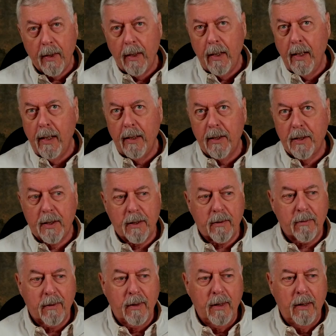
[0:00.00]

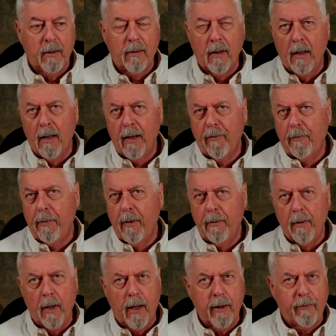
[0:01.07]
It's, you know, a lot
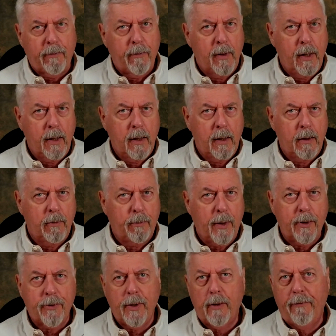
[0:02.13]
of
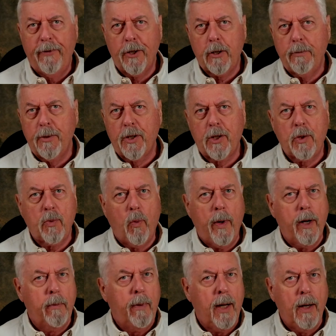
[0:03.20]
brown trout fishermen
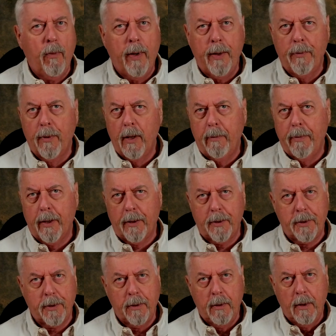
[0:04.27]
swear by white woolly
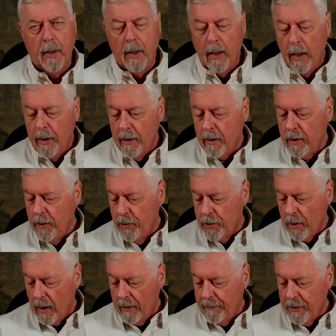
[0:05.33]
buggers. You can use
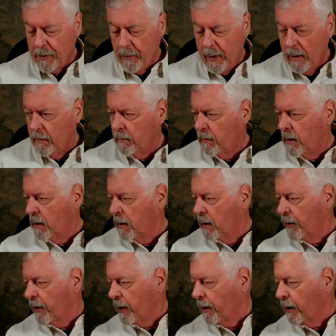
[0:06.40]
olive as well. I
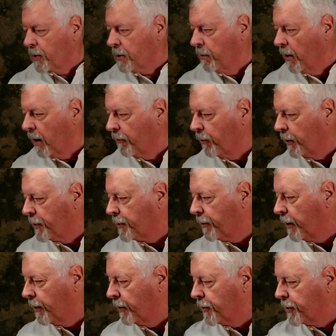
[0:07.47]
think I got some olive ones
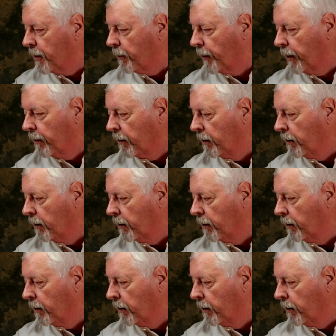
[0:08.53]
around here somewhere.